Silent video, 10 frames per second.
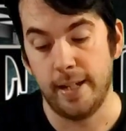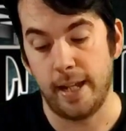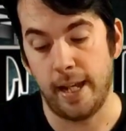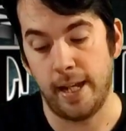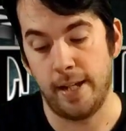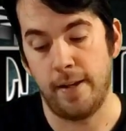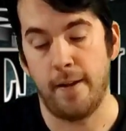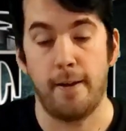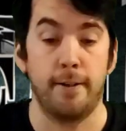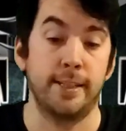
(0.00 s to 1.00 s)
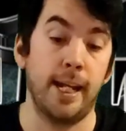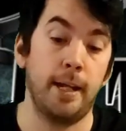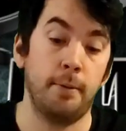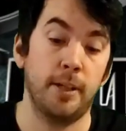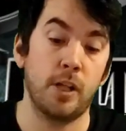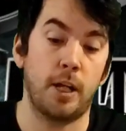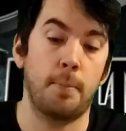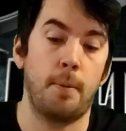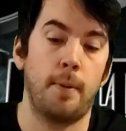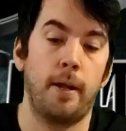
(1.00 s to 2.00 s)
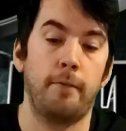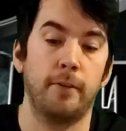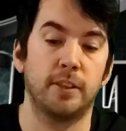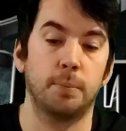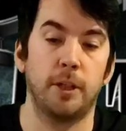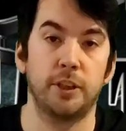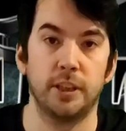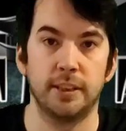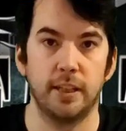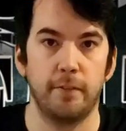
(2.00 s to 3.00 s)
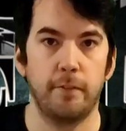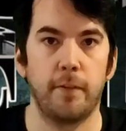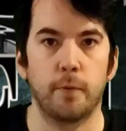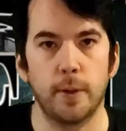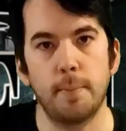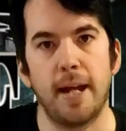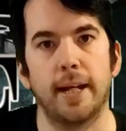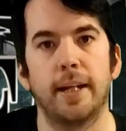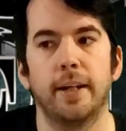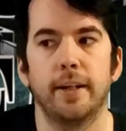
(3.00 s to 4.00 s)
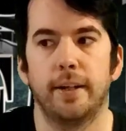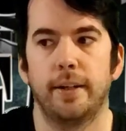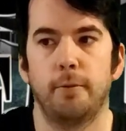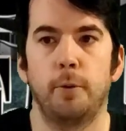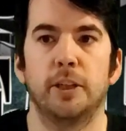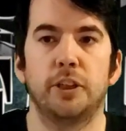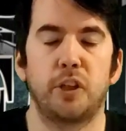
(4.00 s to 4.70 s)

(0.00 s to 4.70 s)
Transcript: And today I'm going to talk about my first impressions of the remake, which